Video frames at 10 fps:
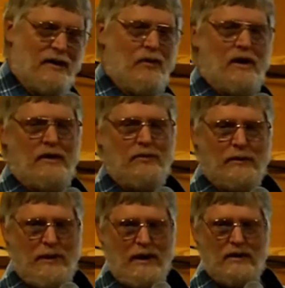were
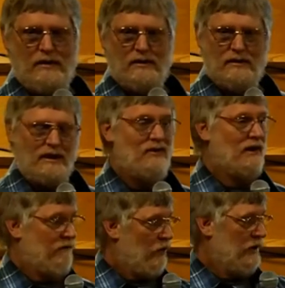unprepared. They
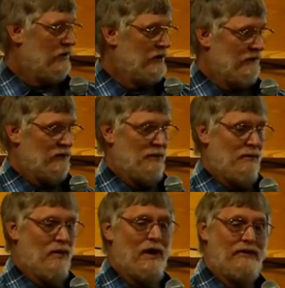sent Forest Service
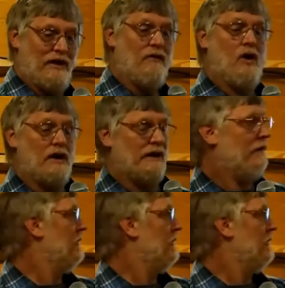people out. They even called out